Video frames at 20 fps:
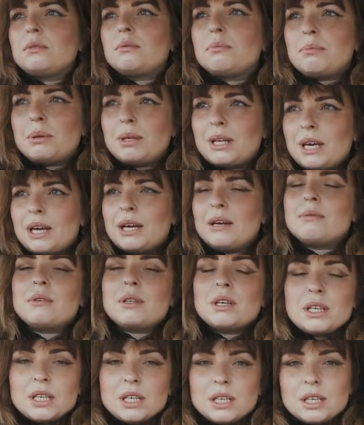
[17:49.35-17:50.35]
But yeah, I'm
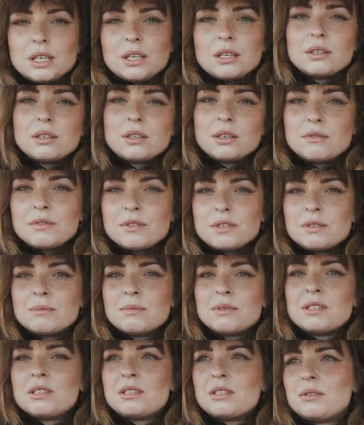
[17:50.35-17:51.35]
gonna go visit my
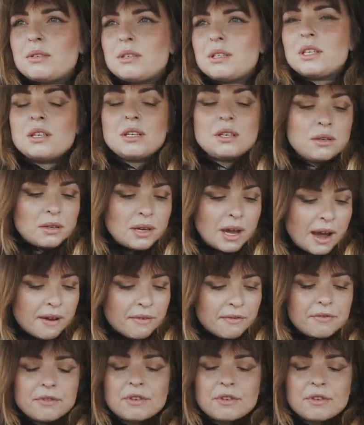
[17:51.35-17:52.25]
sister in her new gaff.